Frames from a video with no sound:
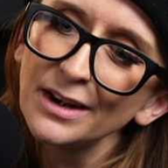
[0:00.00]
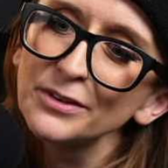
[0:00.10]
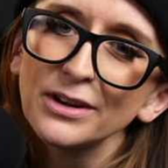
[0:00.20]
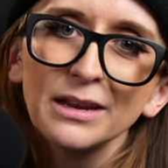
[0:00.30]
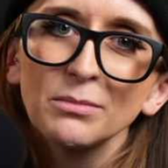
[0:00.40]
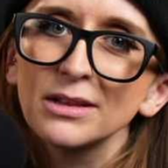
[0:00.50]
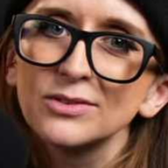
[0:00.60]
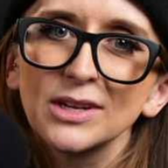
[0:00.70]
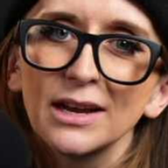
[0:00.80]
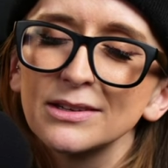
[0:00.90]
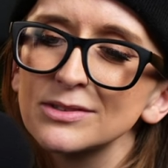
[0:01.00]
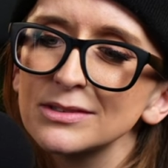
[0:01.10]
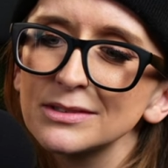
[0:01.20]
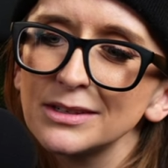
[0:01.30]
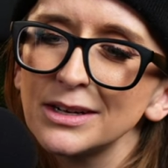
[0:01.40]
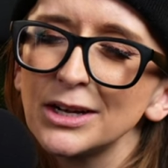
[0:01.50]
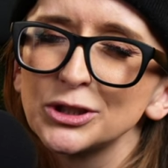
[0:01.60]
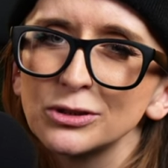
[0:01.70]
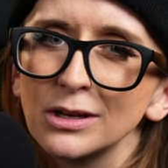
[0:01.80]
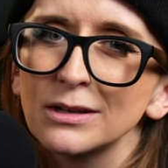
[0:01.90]
I never named these guys.
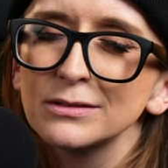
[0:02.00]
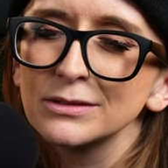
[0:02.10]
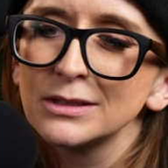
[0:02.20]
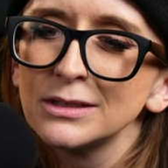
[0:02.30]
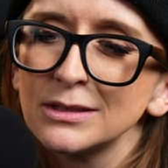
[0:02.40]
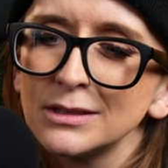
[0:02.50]
I should have.